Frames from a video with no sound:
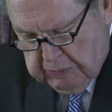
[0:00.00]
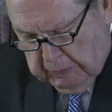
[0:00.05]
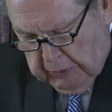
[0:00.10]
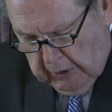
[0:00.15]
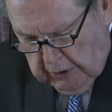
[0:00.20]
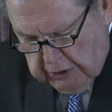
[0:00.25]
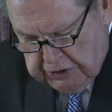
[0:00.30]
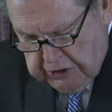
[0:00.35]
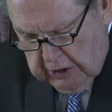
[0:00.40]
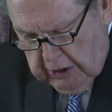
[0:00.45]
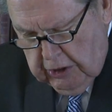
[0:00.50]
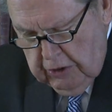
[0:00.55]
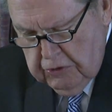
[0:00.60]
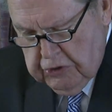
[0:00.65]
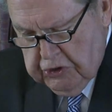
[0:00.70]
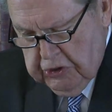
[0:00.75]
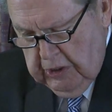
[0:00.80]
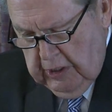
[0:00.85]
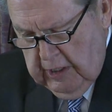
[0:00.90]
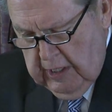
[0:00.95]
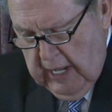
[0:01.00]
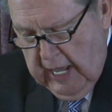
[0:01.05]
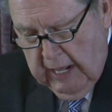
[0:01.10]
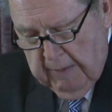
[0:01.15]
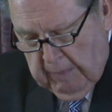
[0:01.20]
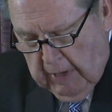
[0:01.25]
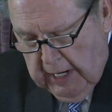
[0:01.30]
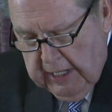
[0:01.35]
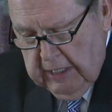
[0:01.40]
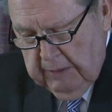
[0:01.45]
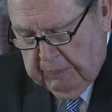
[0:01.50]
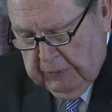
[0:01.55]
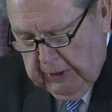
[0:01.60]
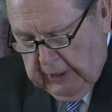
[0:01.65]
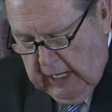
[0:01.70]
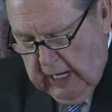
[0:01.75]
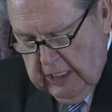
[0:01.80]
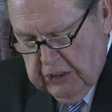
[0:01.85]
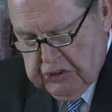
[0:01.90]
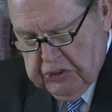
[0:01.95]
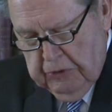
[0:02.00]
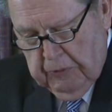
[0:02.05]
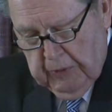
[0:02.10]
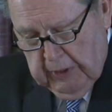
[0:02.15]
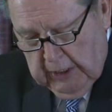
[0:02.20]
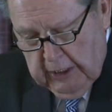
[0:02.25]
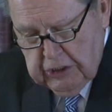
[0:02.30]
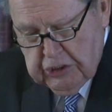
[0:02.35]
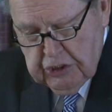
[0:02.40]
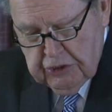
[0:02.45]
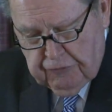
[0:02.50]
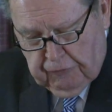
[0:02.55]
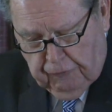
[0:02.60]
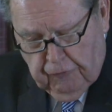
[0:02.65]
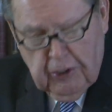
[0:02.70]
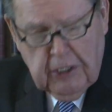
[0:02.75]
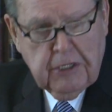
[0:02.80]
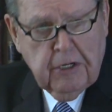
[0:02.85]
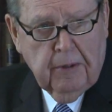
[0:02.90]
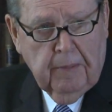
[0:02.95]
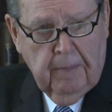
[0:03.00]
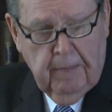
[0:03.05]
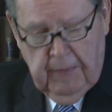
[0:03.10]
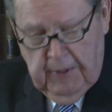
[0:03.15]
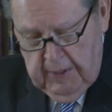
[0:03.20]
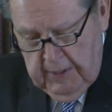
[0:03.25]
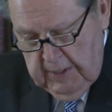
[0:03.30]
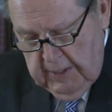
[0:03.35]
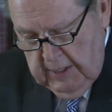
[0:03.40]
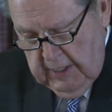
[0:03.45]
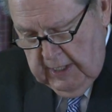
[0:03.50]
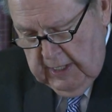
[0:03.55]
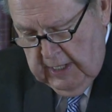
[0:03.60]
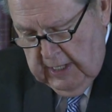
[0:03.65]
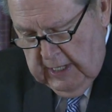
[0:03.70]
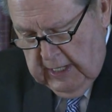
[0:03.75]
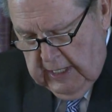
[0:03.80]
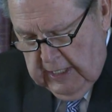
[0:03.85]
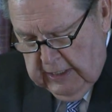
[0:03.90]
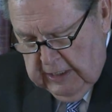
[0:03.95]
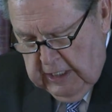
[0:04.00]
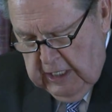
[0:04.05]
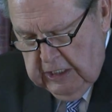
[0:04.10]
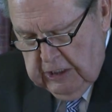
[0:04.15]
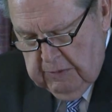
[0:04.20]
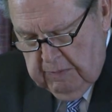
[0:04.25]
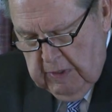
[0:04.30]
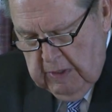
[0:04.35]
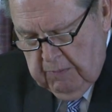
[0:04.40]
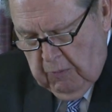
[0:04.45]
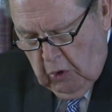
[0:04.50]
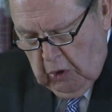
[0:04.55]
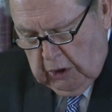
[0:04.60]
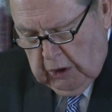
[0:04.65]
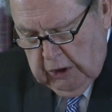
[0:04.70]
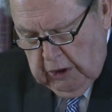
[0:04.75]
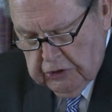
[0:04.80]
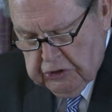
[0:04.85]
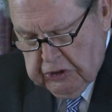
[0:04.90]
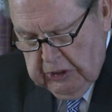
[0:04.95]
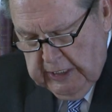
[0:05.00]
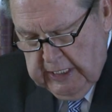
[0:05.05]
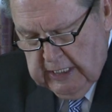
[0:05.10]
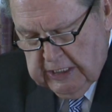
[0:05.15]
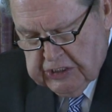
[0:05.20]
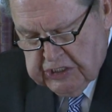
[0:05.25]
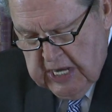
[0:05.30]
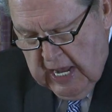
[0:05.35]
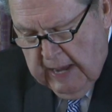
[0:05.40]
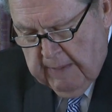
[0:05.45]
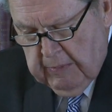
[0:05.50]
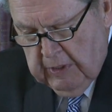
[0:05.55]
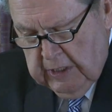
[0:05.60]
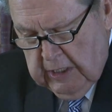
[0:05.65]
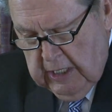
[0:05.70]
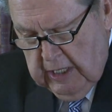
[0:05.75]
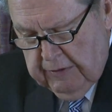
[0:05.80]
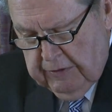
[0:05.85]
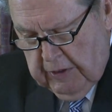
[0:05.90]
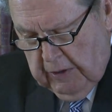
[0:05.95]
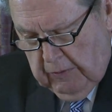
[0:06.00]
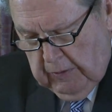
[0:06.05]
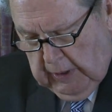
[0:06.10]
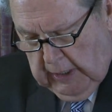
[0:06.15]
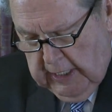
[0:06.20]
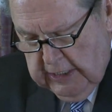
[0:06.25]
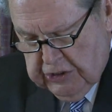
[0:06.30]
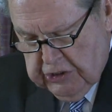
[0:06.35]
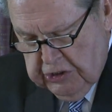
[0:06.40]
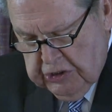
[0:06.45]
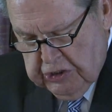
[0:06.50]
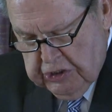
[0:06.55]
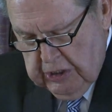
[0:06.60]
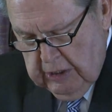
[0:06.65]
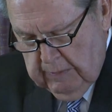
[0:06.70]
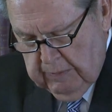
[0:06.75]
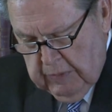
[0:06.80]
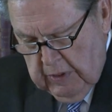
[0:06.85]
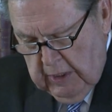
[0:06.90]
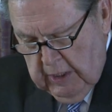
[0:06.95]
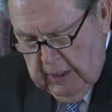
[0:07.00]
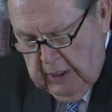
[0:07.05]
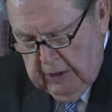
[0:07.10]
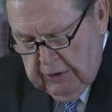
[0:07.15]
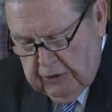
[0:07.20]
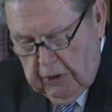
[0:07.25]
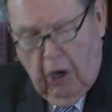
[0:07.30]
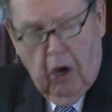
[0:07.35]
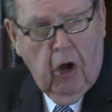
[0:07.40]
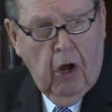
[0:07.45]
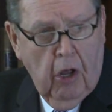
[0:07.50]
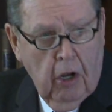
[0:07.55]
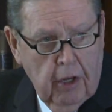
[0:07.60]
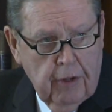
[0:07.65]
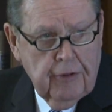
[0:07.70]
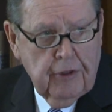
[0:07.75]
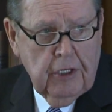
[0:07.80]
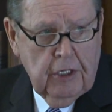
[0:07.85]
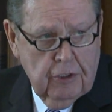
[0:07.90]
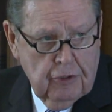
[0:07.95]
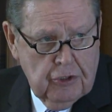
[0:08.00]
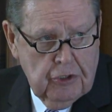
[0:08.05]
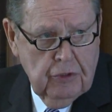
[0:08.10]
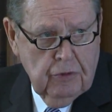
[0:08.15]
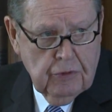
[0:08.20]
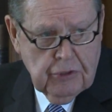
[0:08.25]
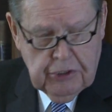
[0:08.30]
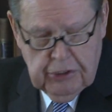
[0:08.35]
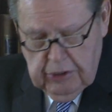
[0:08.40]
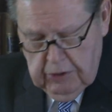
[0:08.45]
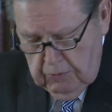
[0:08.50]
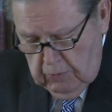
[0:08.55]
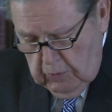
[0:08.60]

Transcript: persecution, and by implication religious freedom, need to be more closely examined in their relationship to all of the issues that